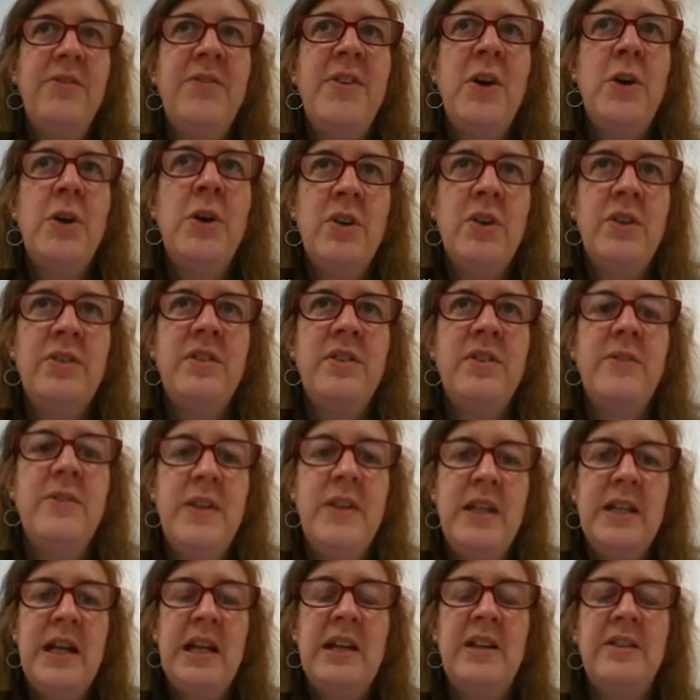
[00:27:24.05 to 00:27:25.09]
focus of
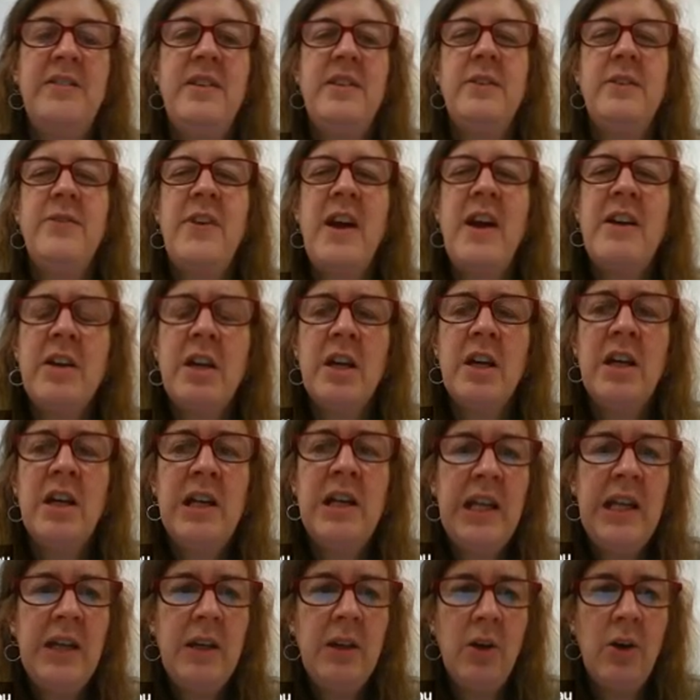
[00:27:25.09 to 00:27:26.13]
the analysis very
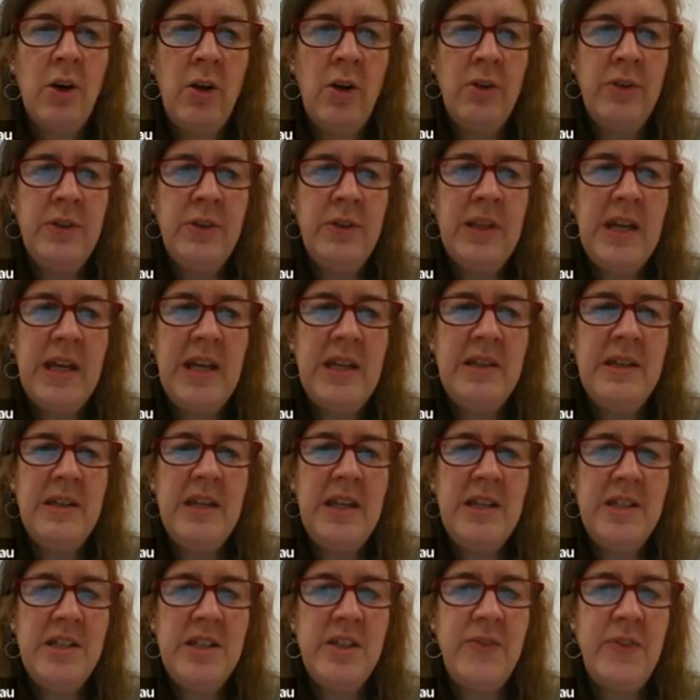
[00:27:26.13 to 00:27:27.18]
early on in
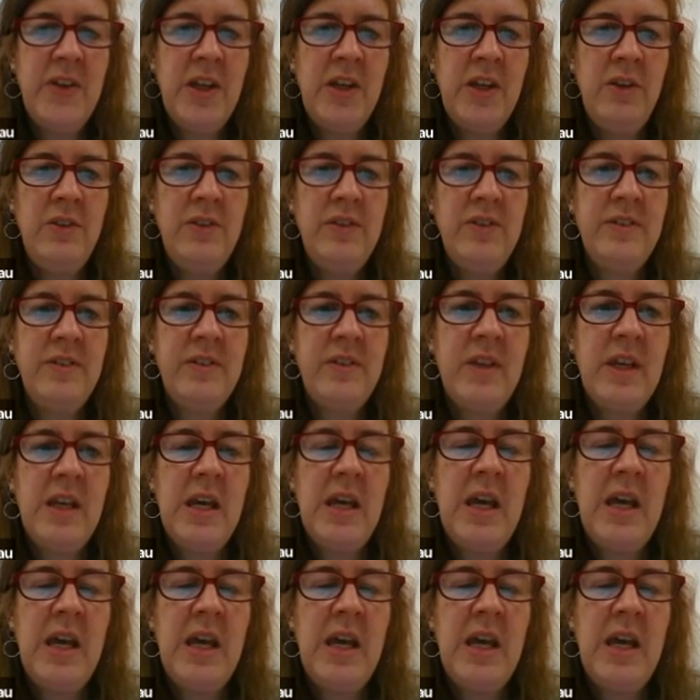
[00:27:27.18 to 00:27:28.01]
the interviews.